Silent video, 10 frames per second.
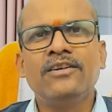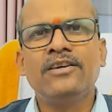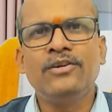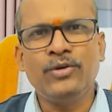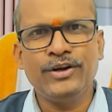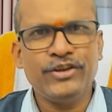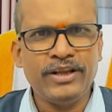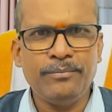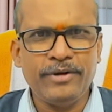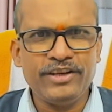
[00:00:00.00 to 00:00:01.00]
look into the
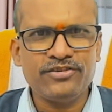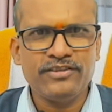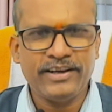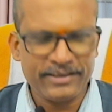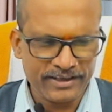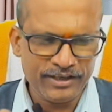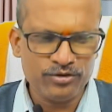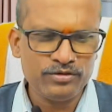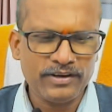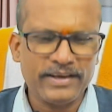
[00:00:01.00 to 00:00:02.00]
image and try
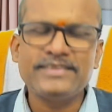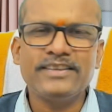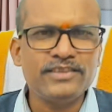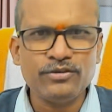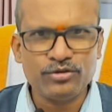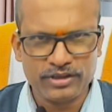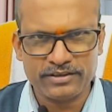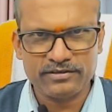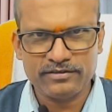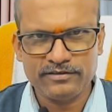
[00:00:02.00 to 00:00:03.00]
to assess the doshas.
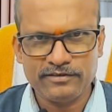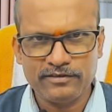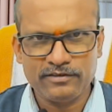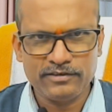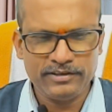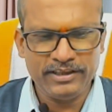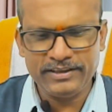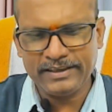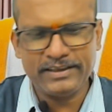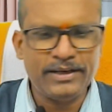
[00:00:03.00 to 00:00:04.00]
In
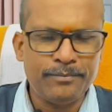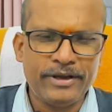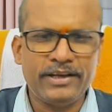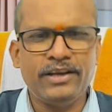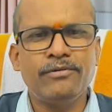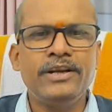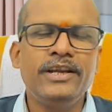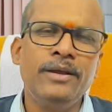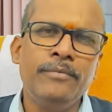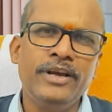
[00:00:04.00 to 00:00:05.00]
that given
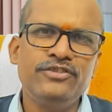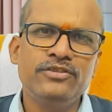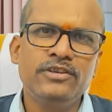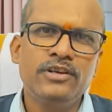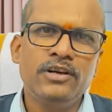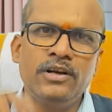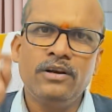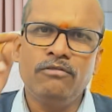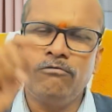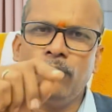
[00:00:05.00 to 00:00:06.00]
image,
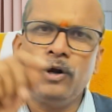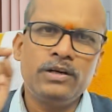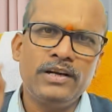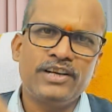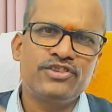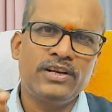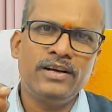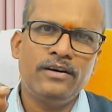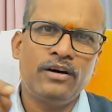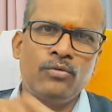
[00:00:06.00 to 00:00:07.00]
what Lakshana
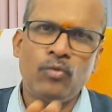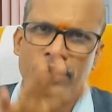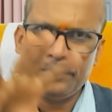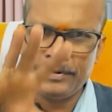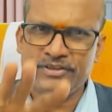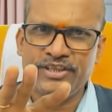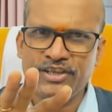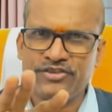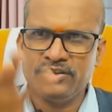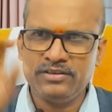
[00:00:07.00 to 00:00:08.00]
or what
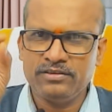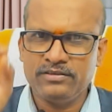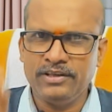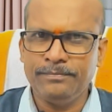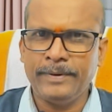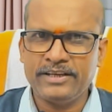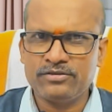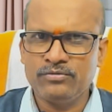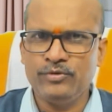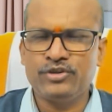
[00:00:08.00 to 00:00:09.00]
presentation depicts
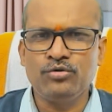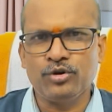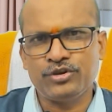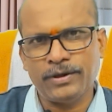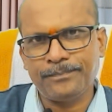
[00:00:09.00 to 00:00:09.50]
which dosha.